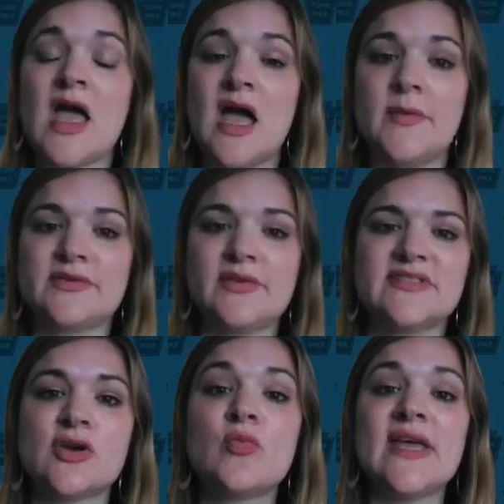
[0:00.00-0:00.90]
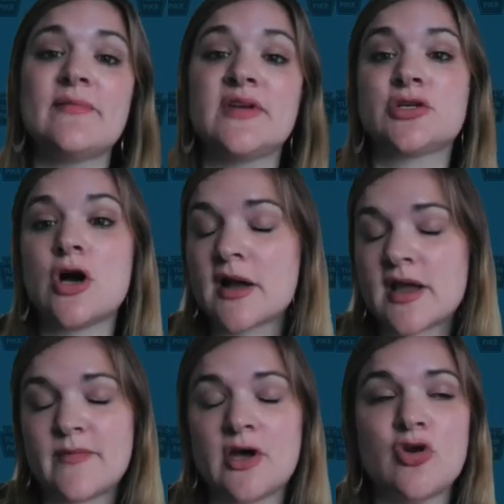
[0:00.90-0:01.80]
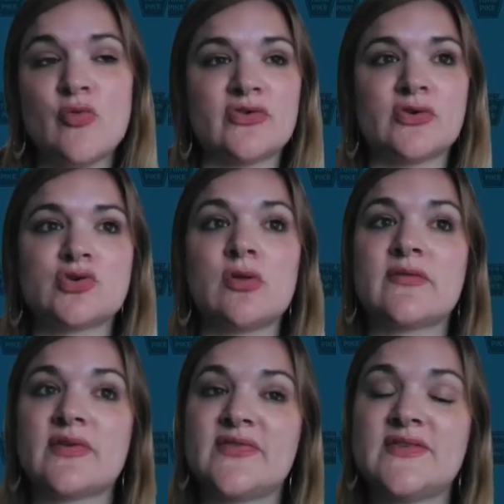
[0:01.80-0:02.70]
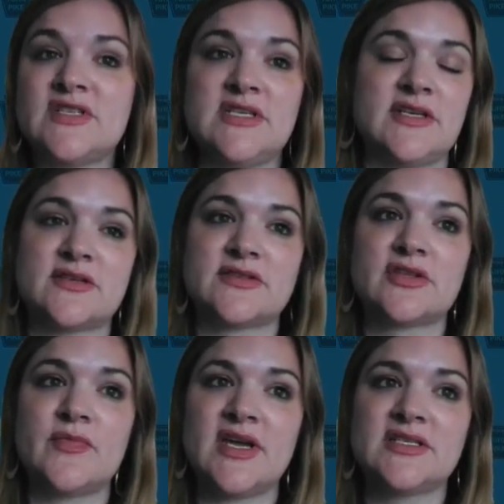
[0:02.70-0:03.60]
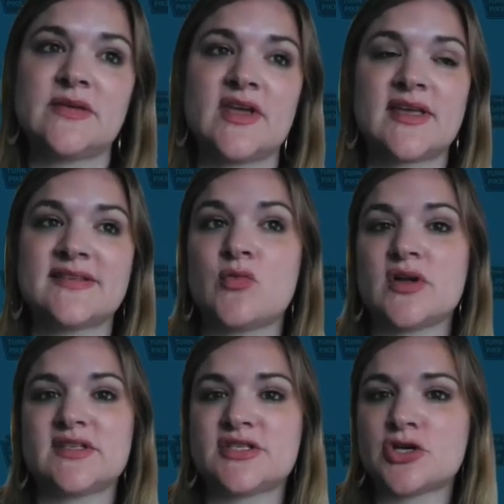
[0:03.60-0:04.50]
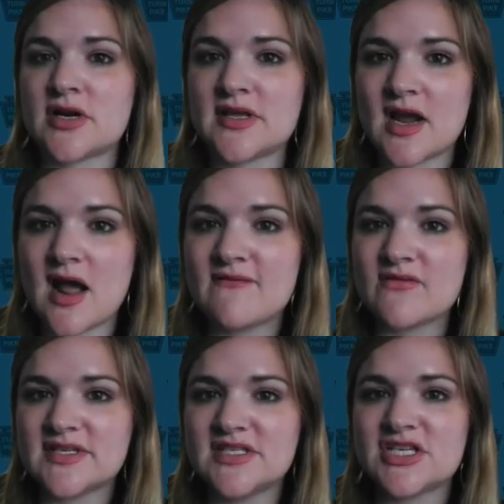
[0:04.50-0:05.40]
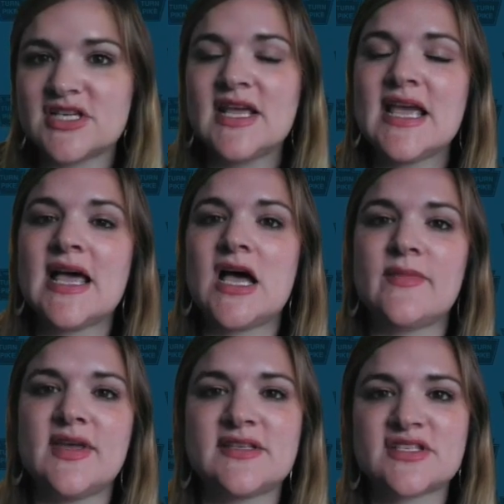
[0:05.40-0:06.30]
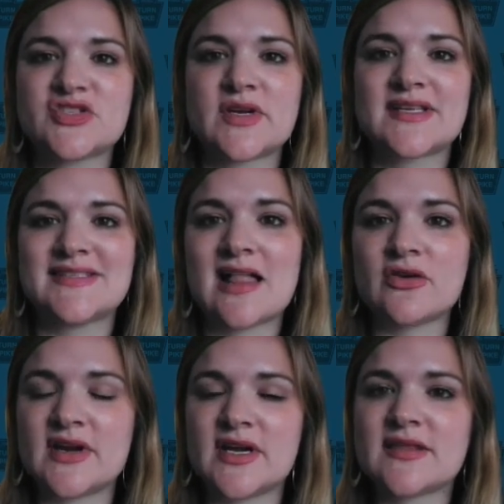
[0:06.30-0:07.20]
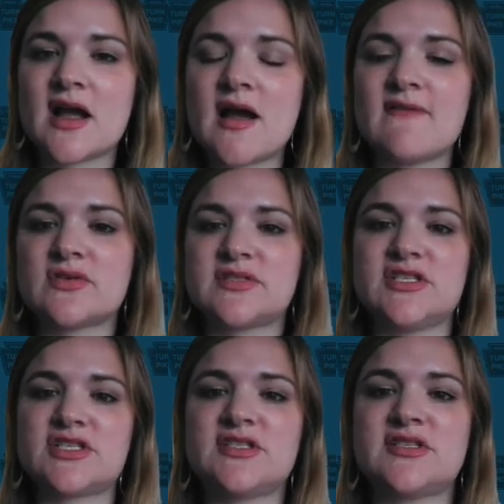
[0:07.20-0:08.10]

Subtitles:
Absolutely. So we have been talking about open road tolling for 15 years. So the pandemic isn't what started that conversation. It's just what accelerated that conversation.